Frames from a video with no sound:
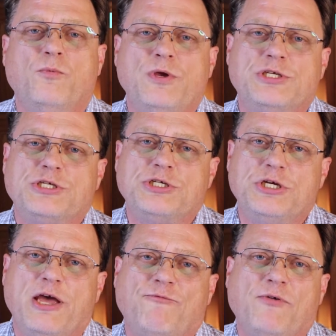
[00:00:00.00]
we
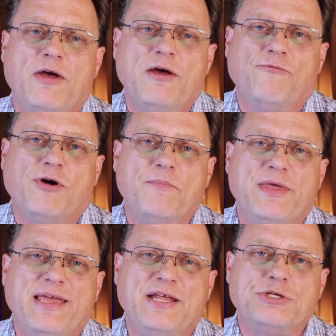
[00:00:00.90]
shift
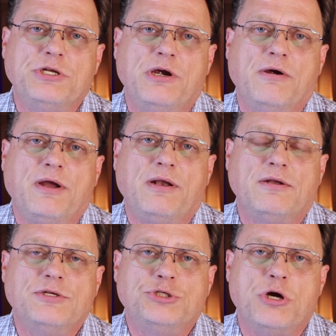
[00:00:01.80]
from the
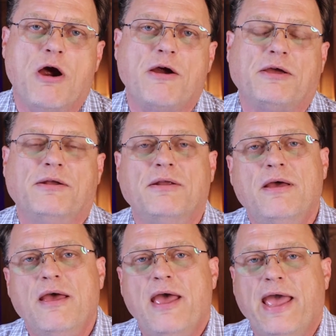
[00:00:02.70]
engineering jargon